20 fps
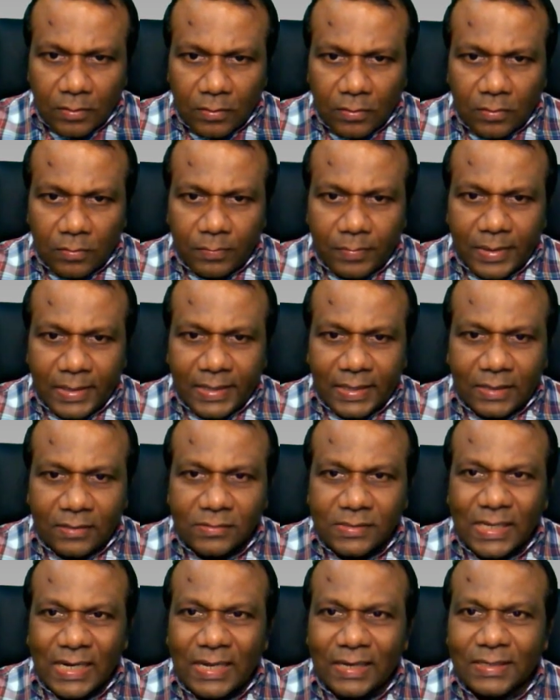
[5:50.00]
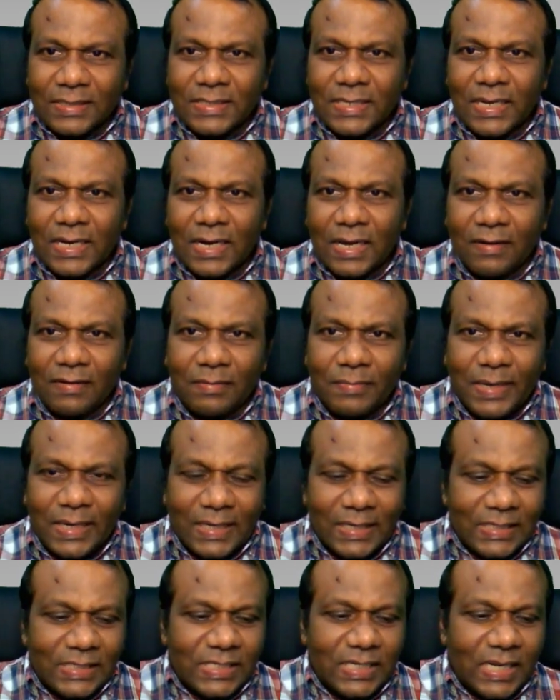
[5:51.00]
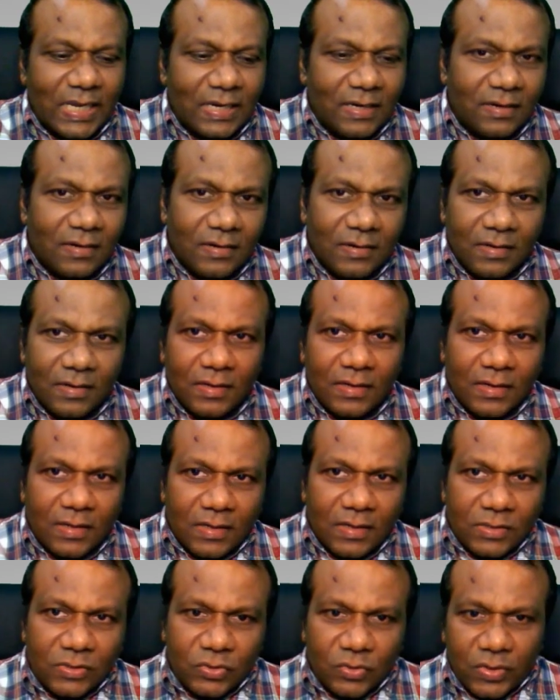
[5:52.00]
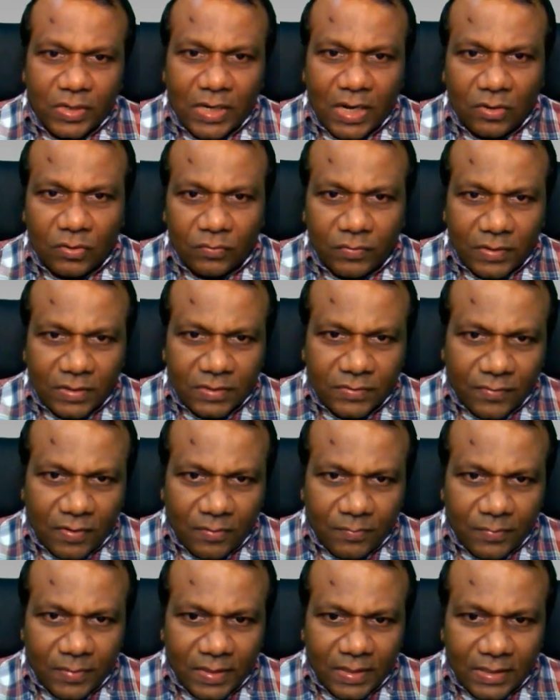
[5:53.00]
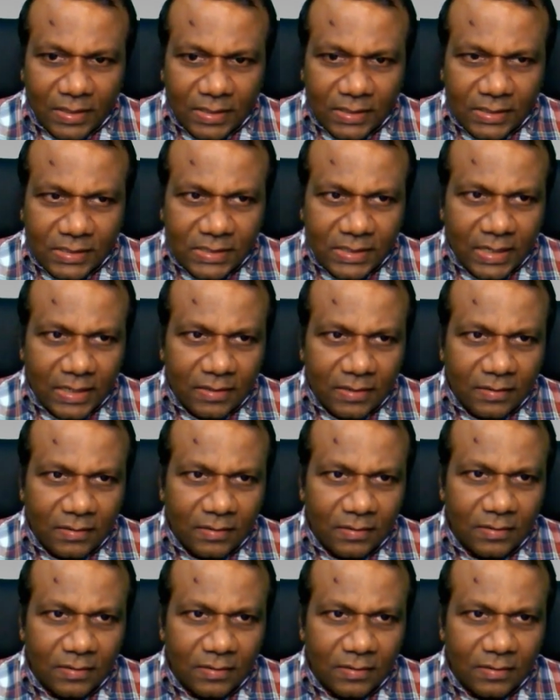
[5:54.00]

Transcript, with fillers: or better to select 10 I'll make it 10 so downwards from here 10